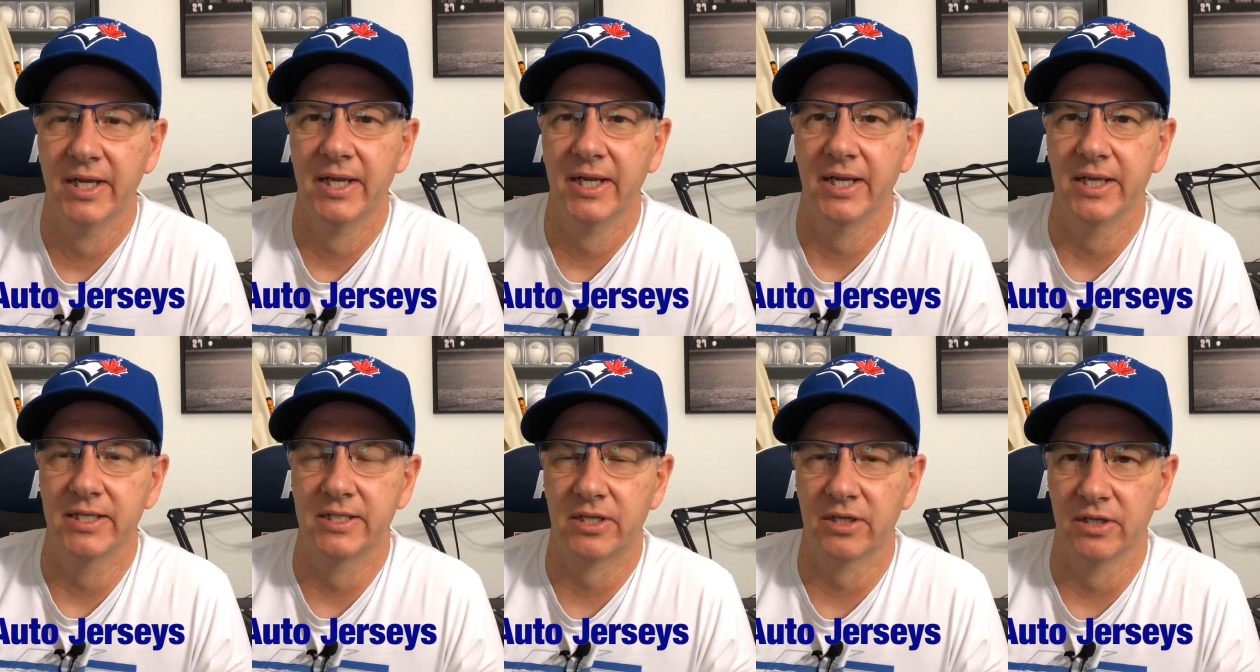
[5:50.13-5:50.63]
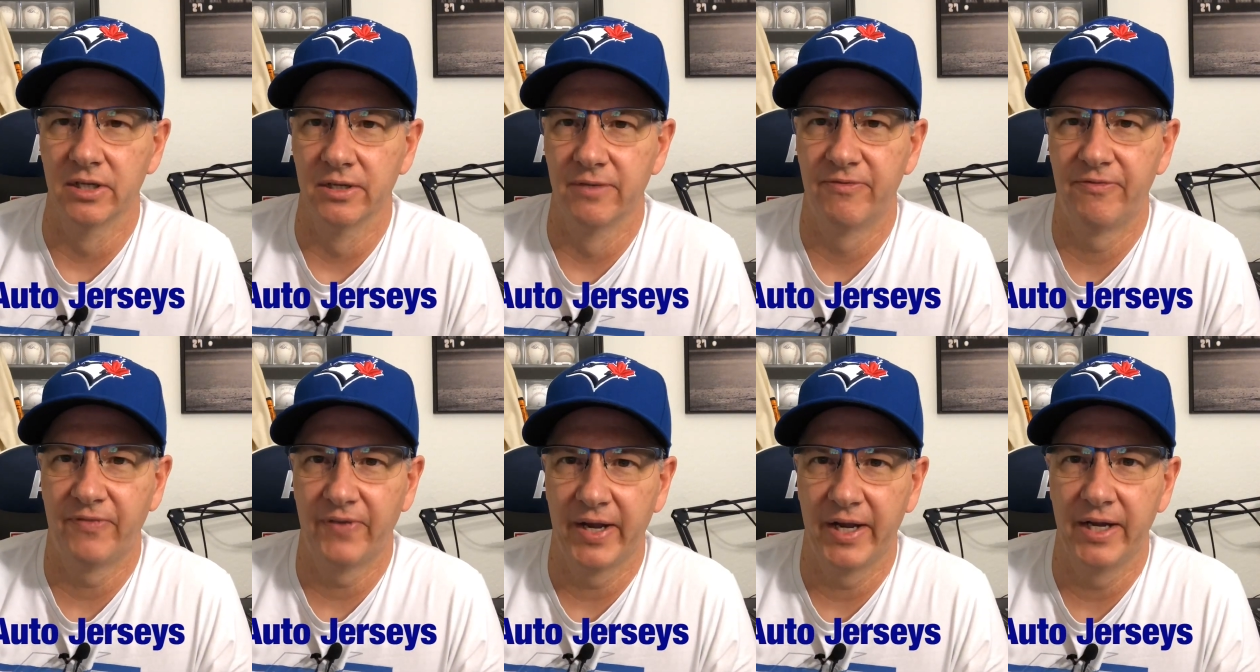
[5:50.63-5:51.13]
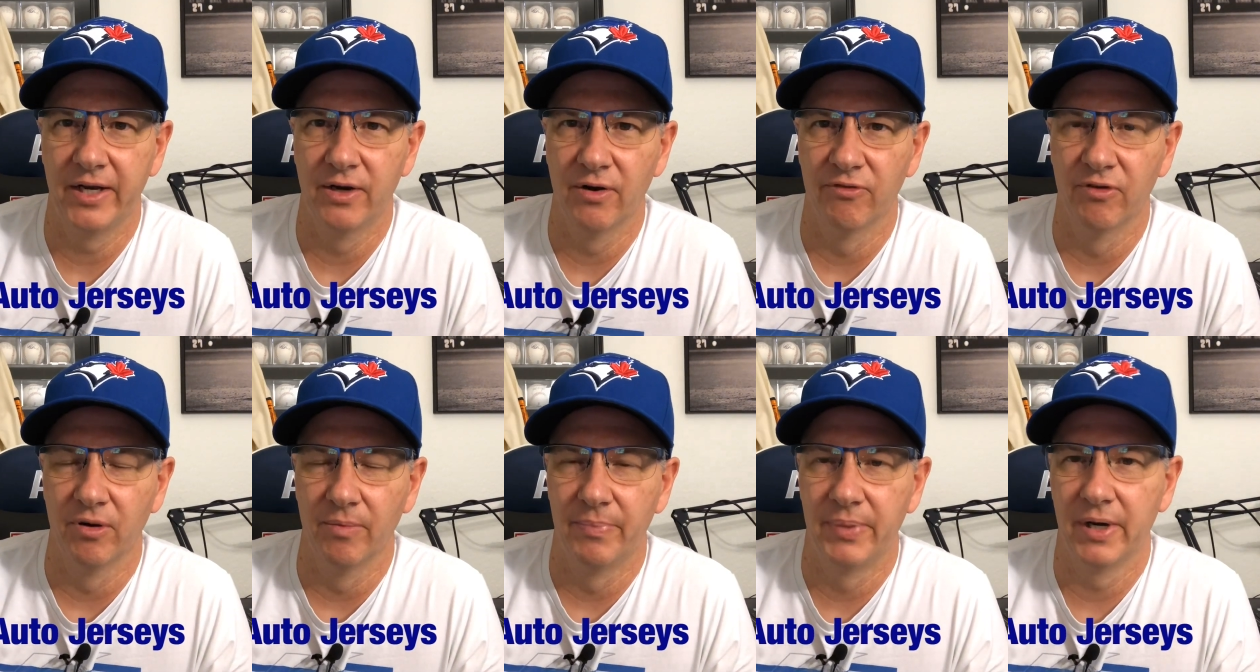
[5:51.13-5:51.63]
It's going to fade
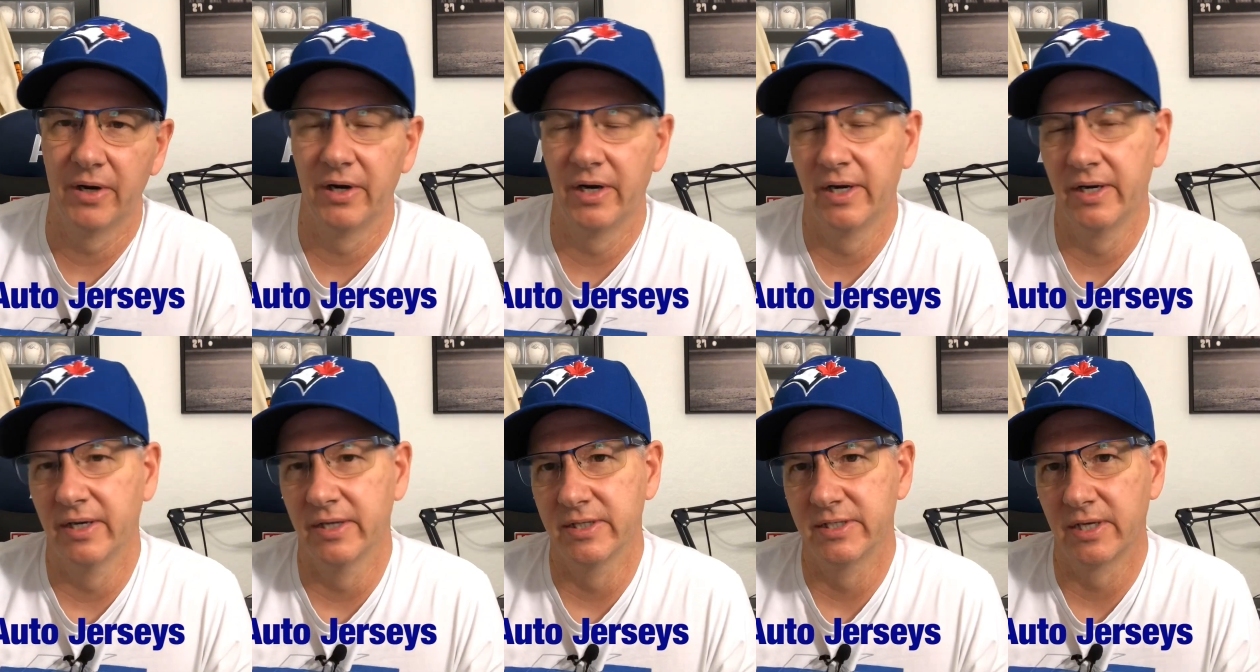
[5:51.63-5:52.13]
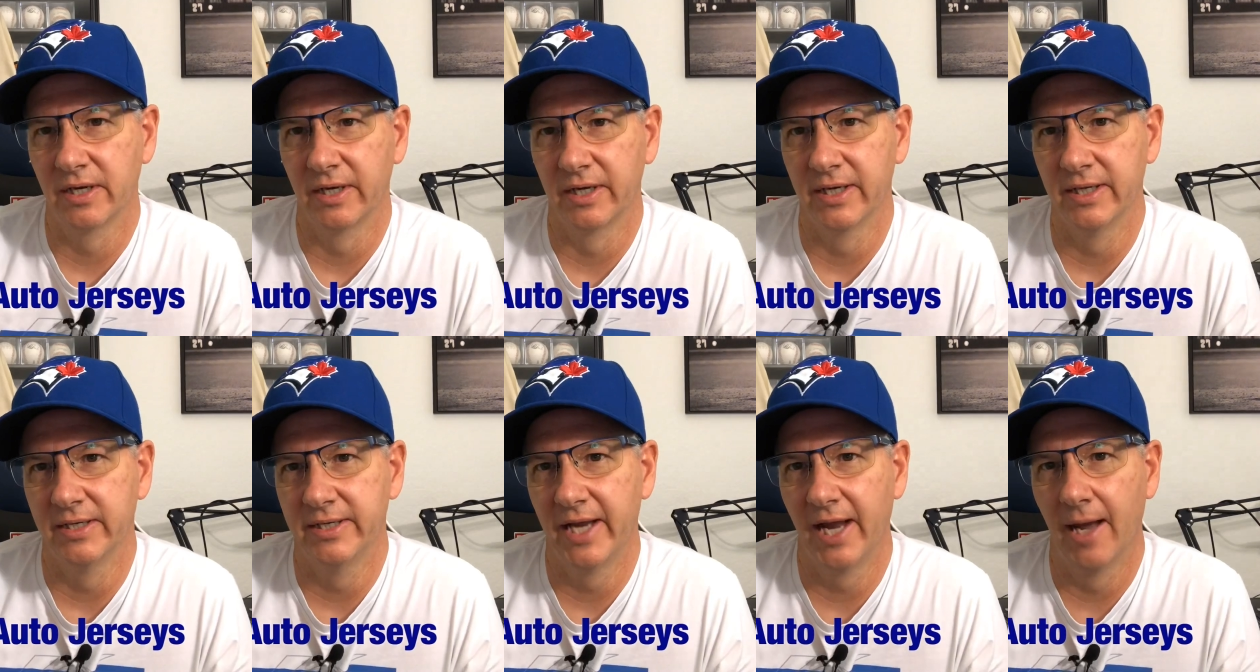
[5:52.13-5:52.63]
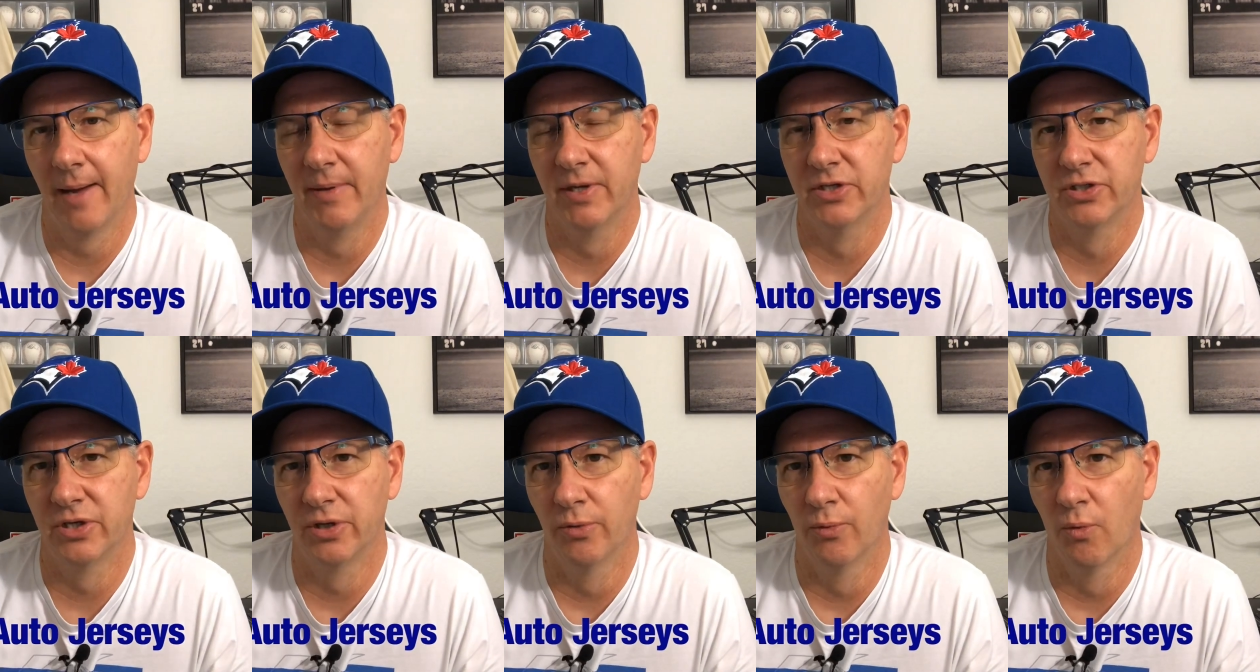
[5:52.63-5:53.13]
over a period, and it's going to get
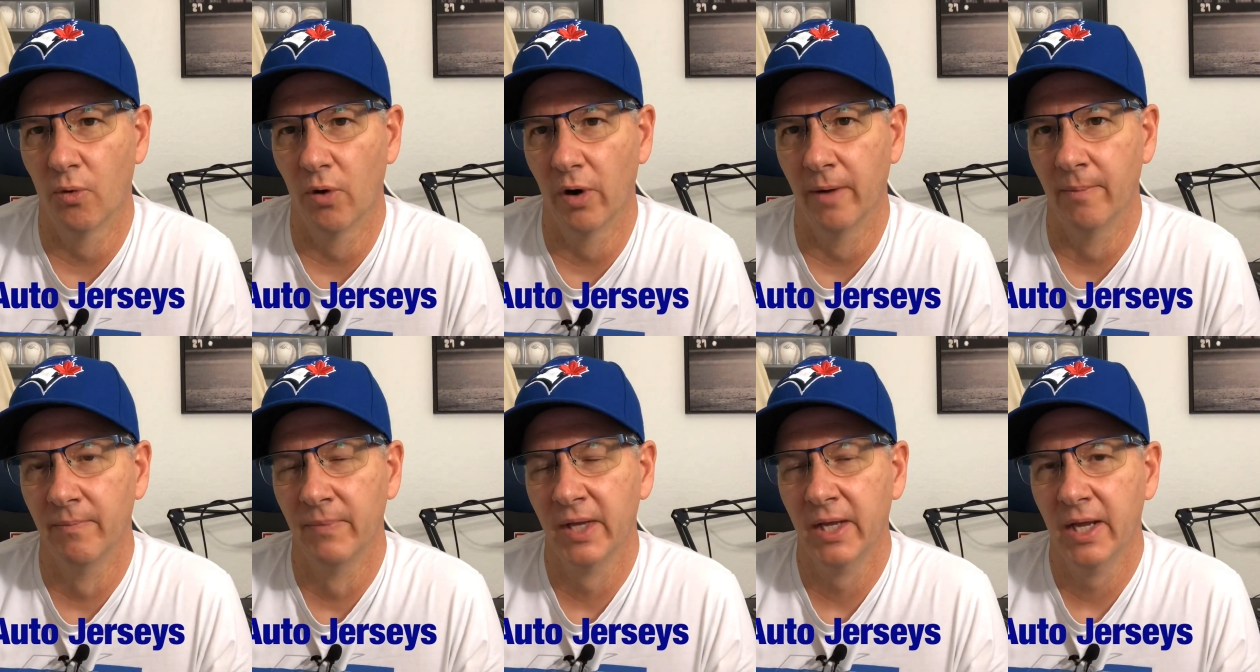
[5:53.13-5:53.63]
damaged and worn.